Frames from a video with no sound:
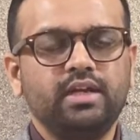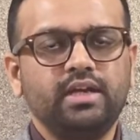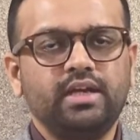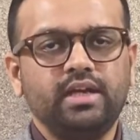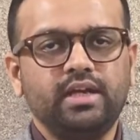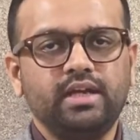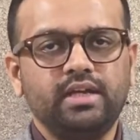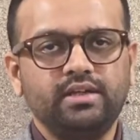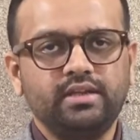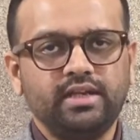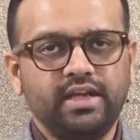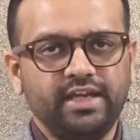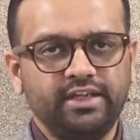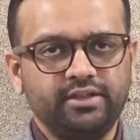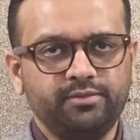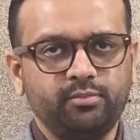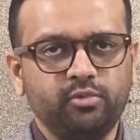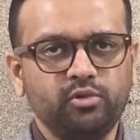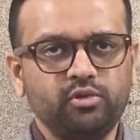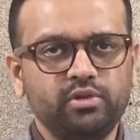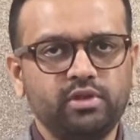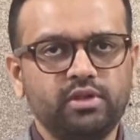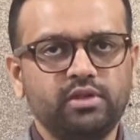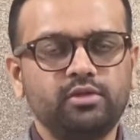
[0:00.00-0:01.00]
an
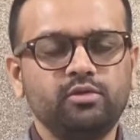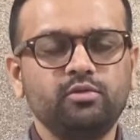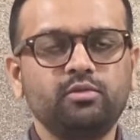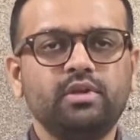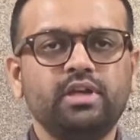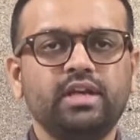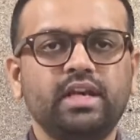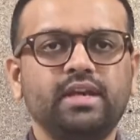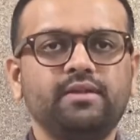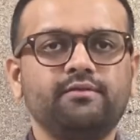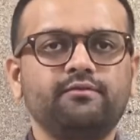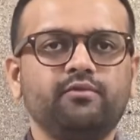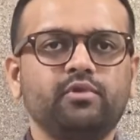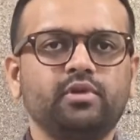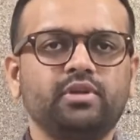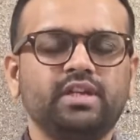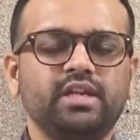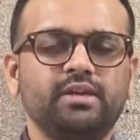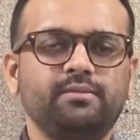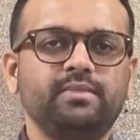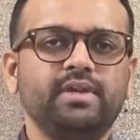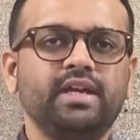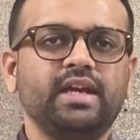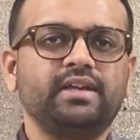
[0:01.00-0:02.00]
exporter to claim for the
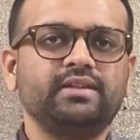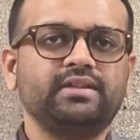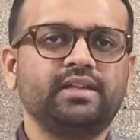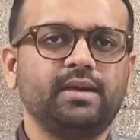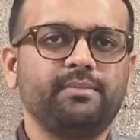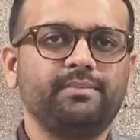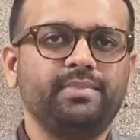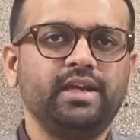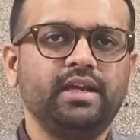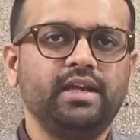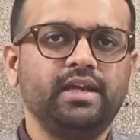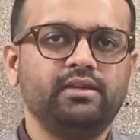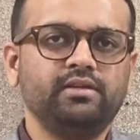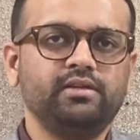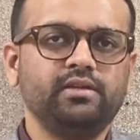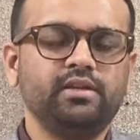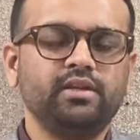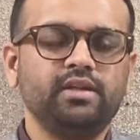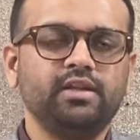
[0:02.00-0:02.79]
MEIS application